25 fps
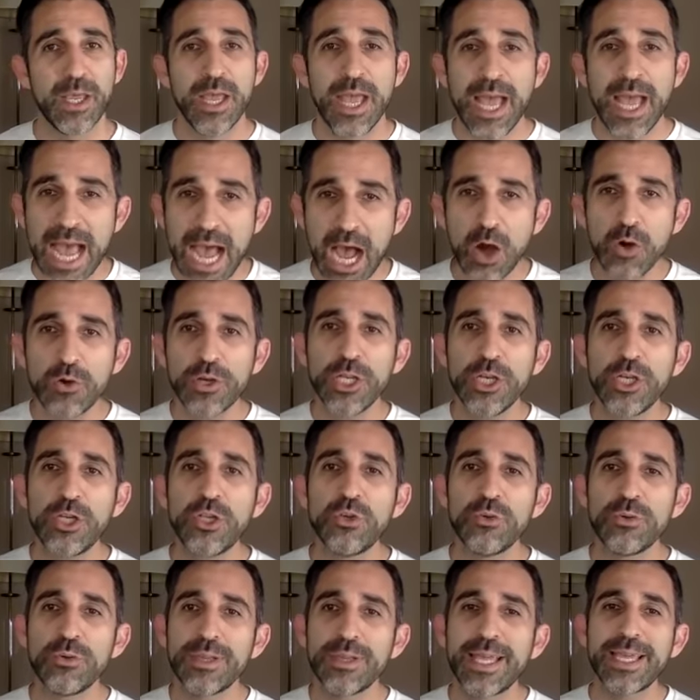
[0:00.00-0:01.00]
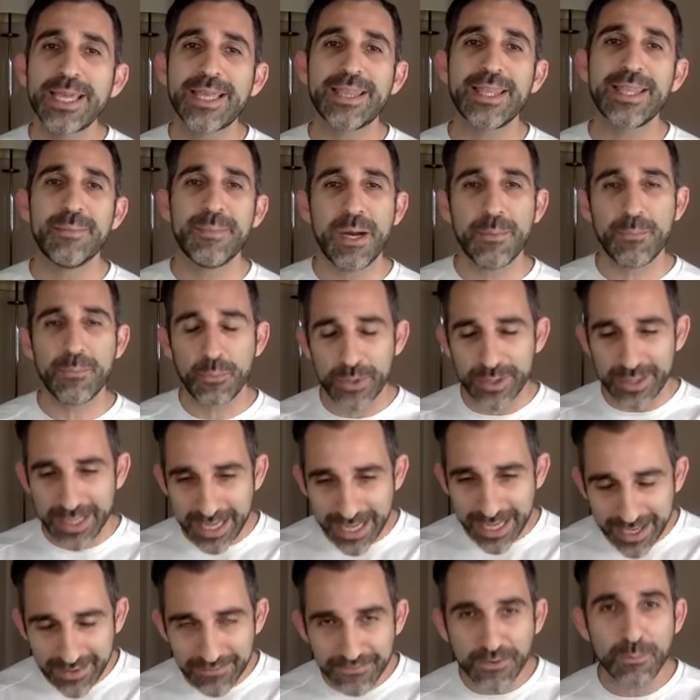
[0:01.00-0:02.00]
How can you link them up with
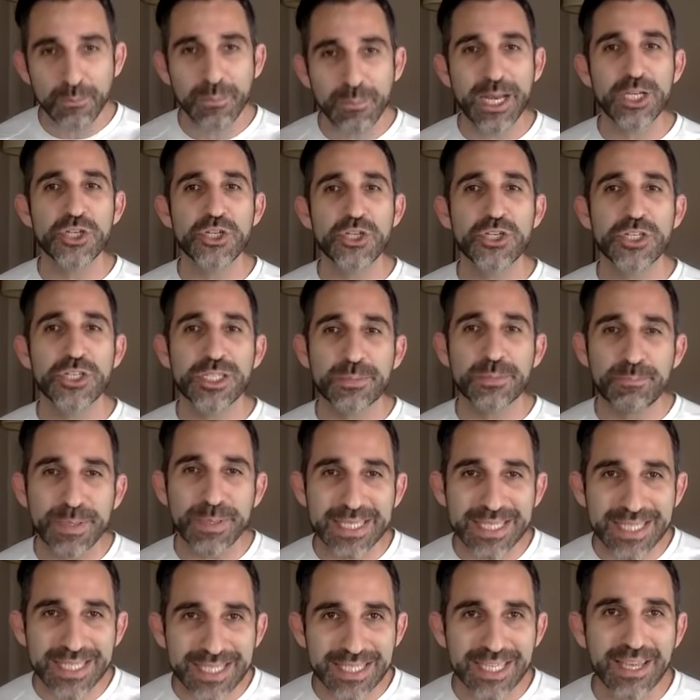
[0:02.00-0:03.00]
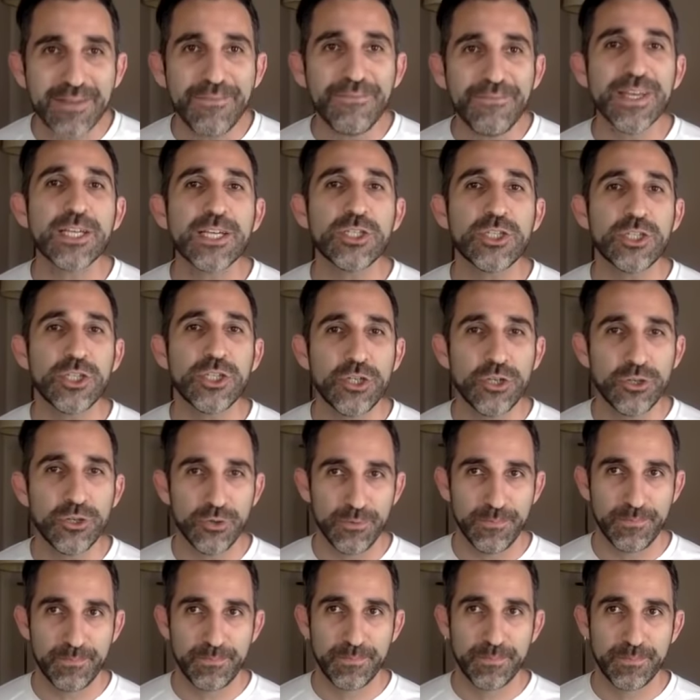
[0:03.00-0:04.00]
information specific to
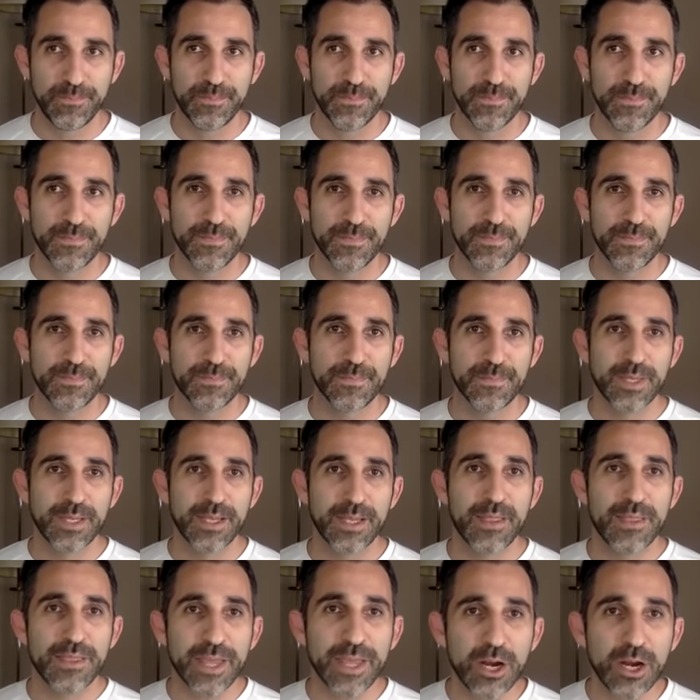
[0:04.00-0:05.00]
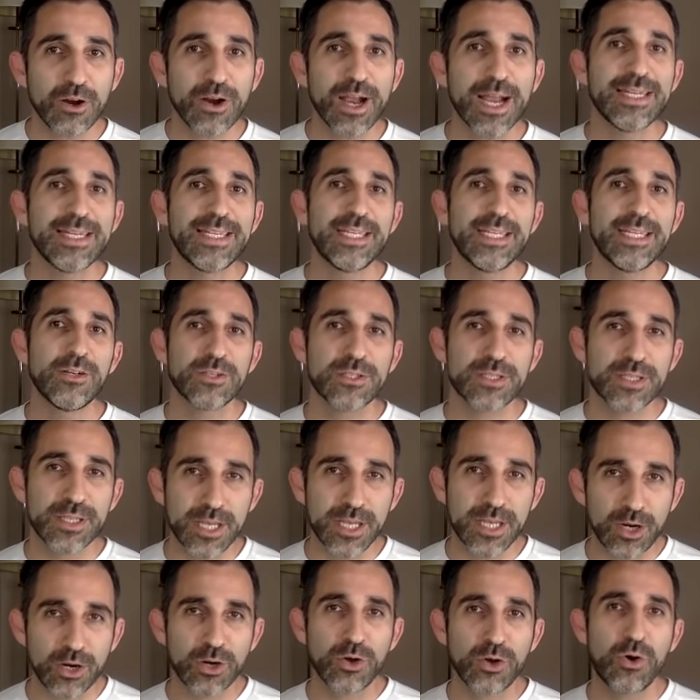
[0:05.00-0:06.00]
their ideals,
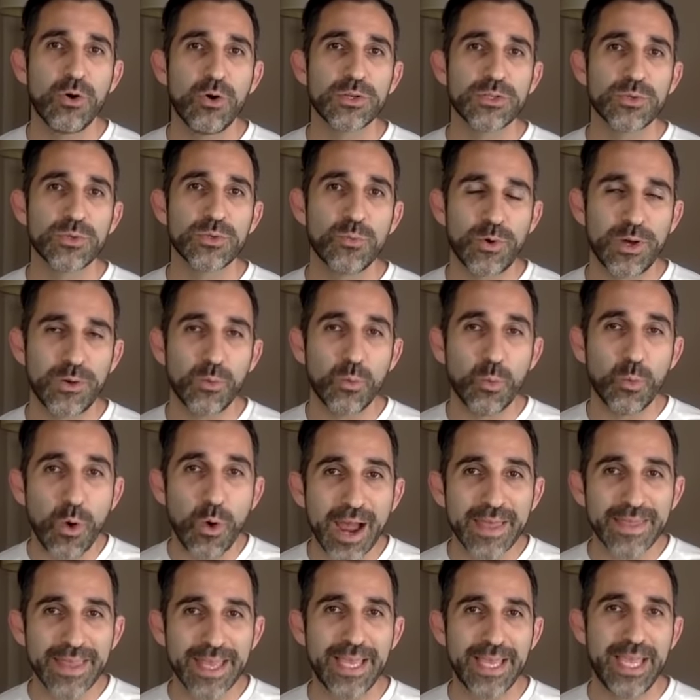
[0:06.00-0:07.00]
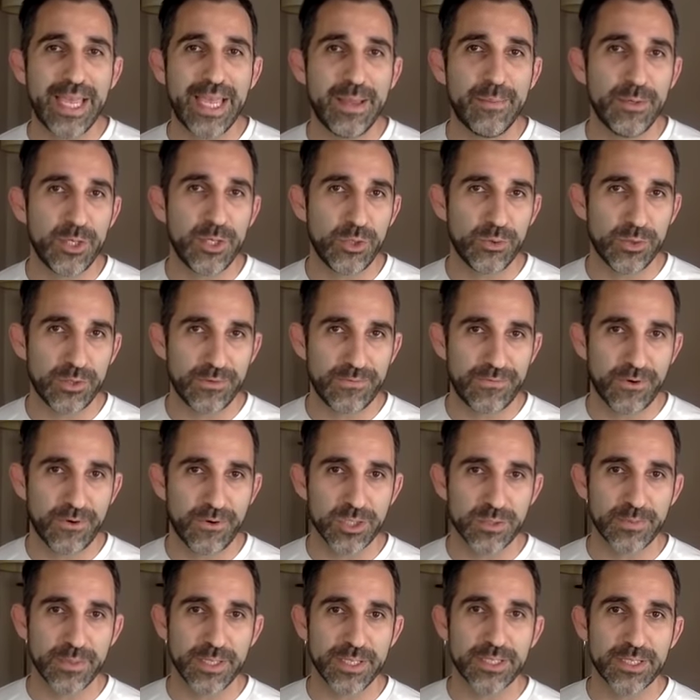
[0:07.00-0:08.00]
their goals, and why they came to you in the
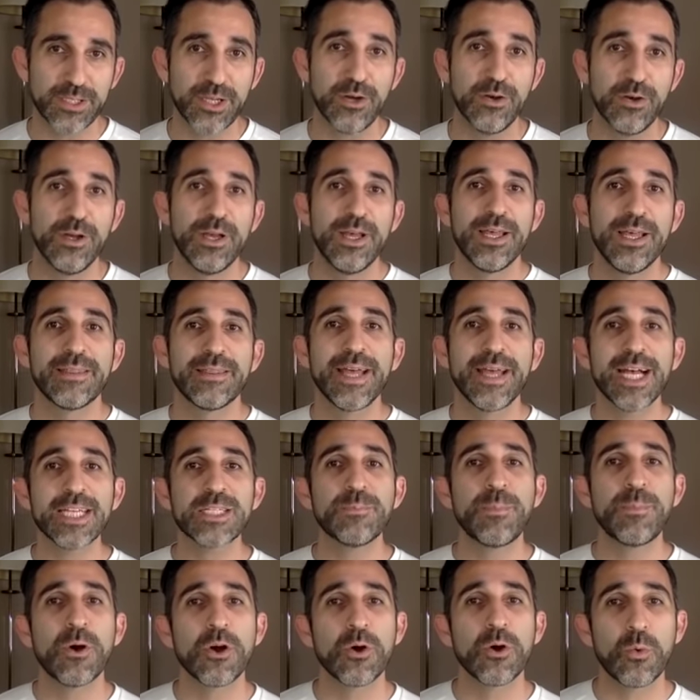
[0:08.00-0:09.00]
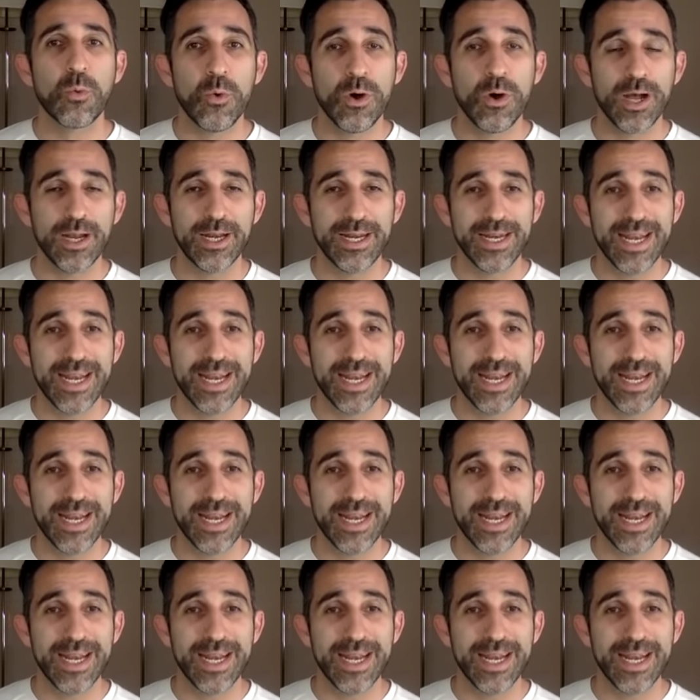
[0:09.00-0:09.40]
first place? So that's part one.